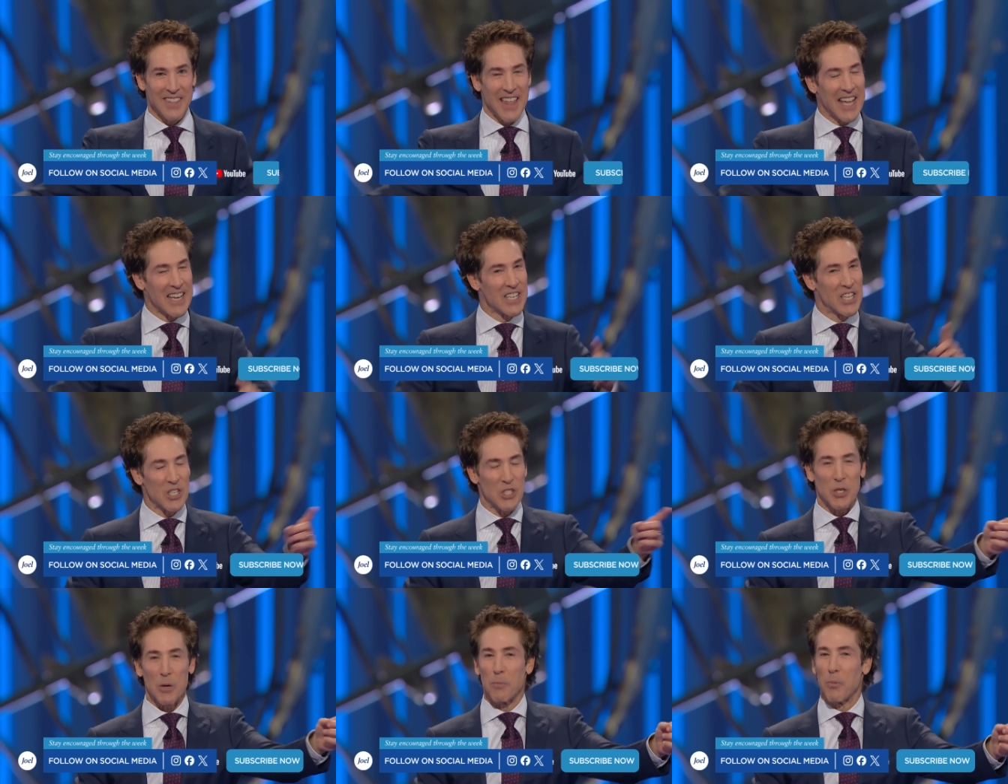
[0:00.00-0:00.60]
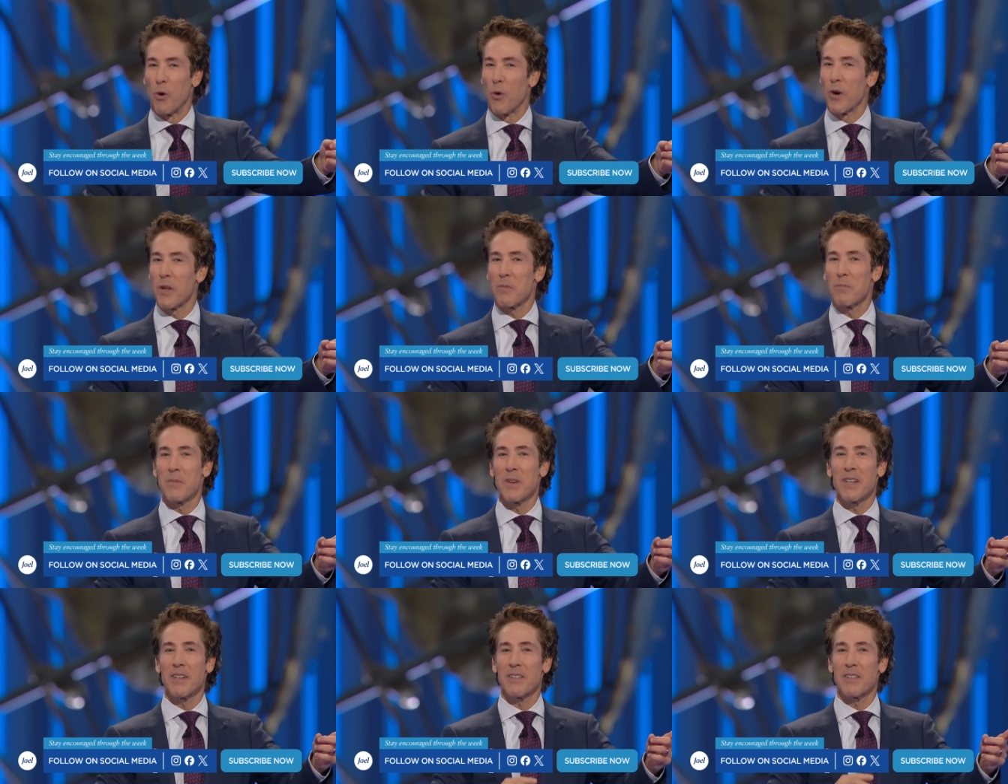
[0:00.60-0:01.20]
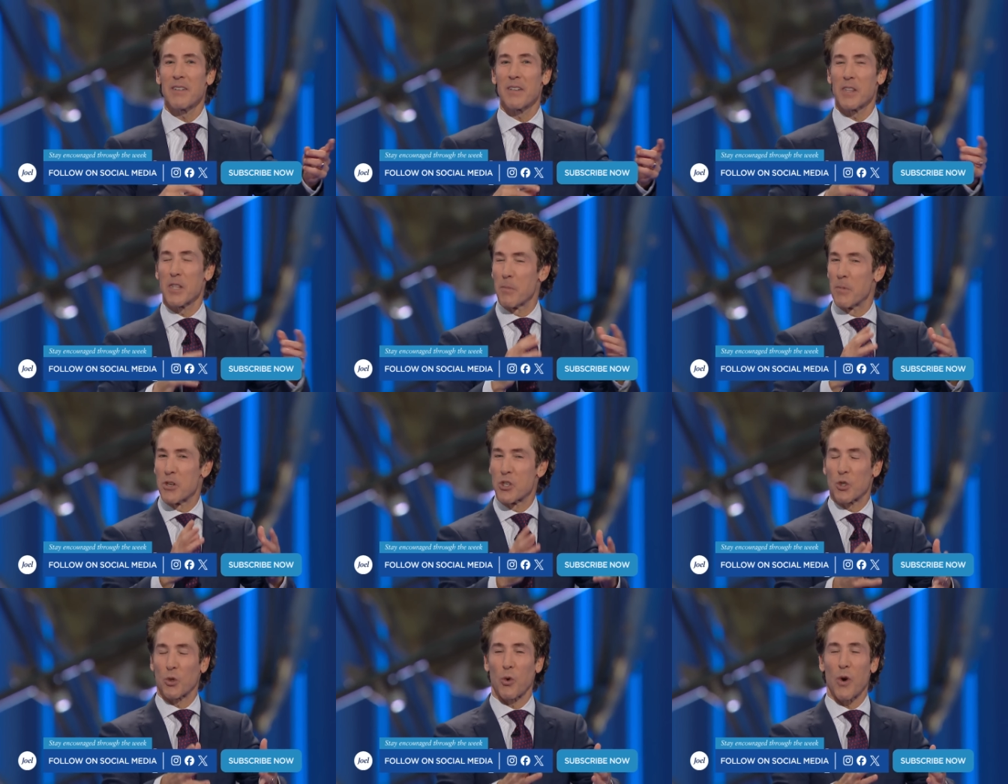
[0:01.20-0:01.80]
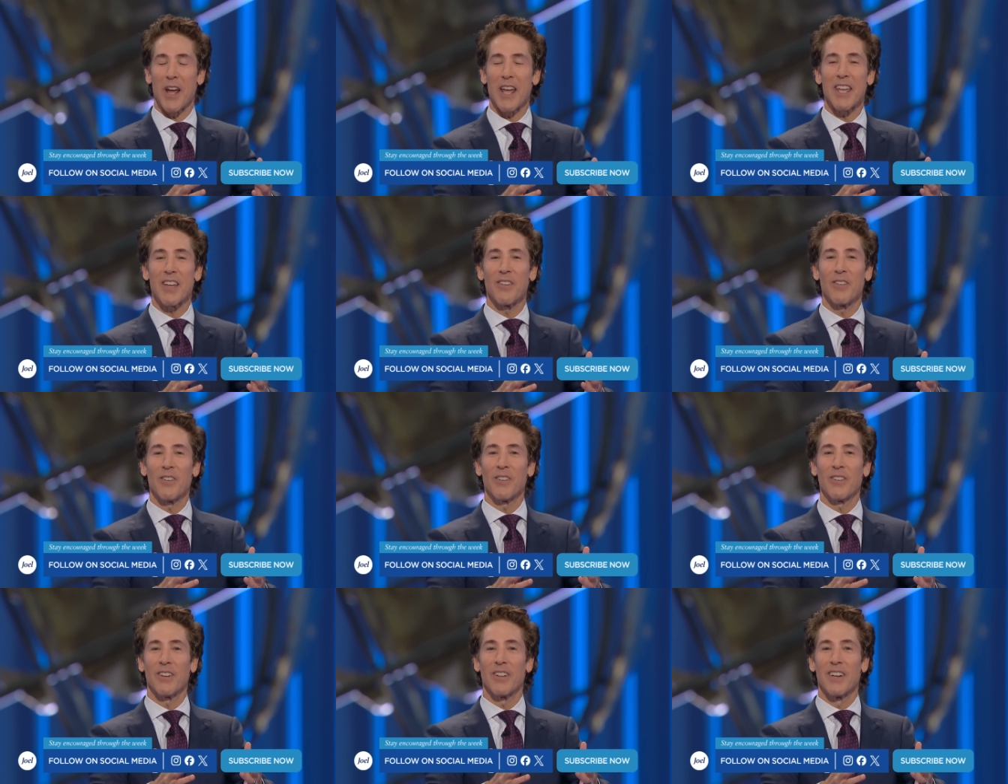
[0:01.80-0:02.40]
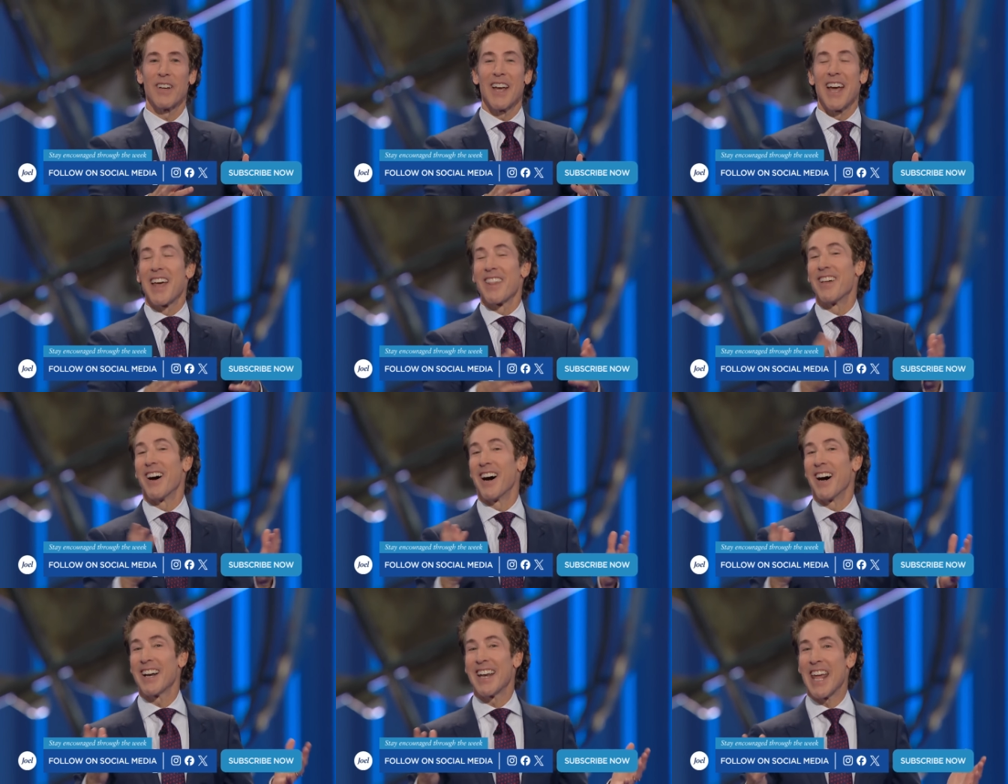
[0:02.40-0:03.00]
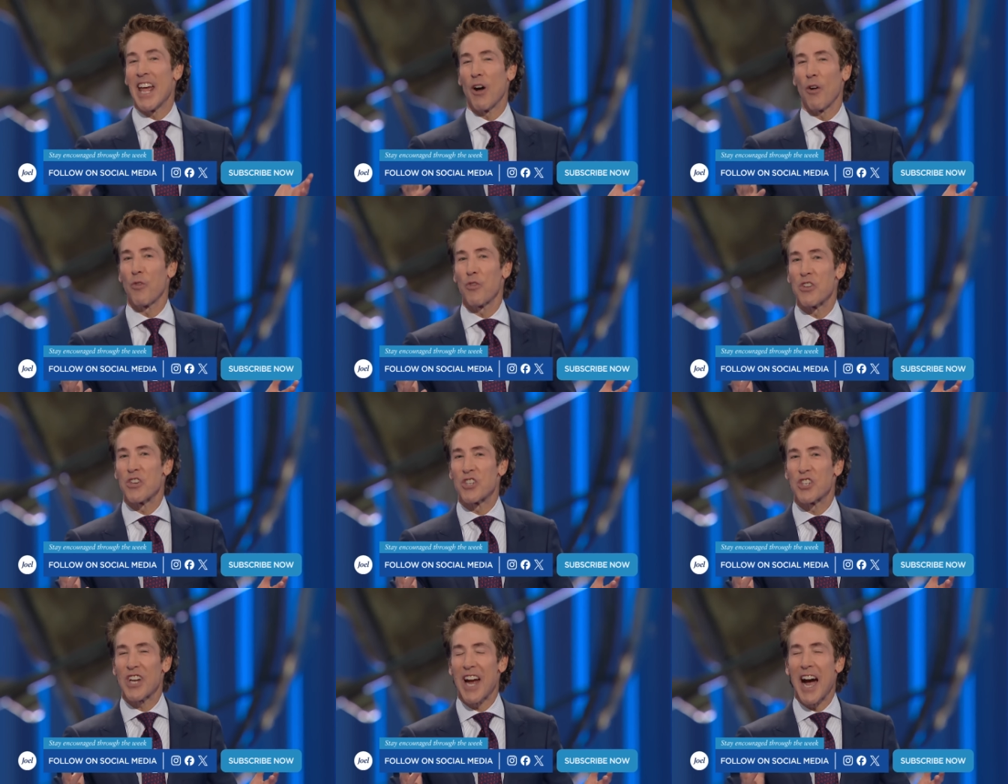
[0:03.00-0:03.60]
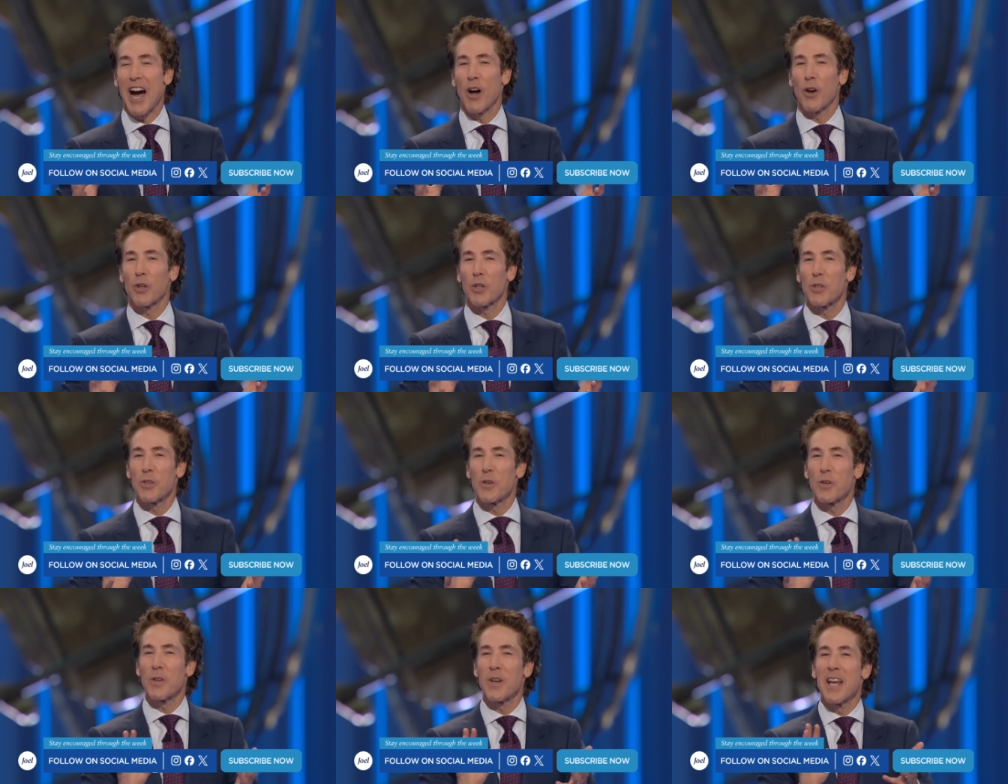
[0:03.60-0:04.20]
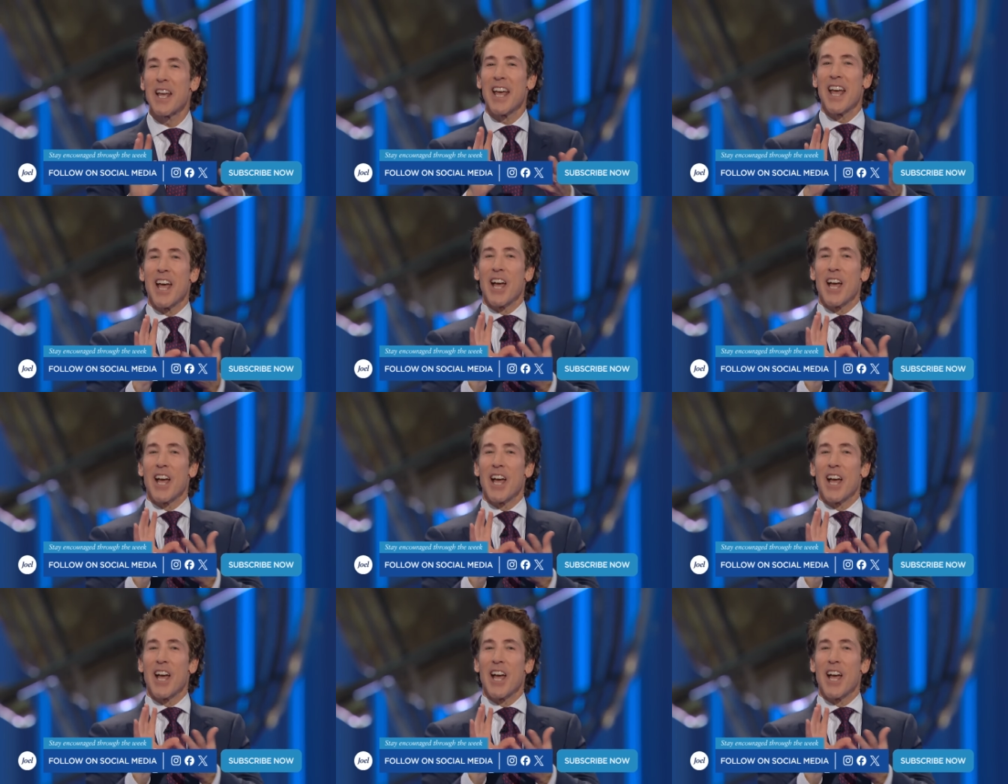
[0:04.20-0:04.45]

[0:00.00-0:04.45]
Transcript: That disappointment, the betrayal, the unhealthy childhood,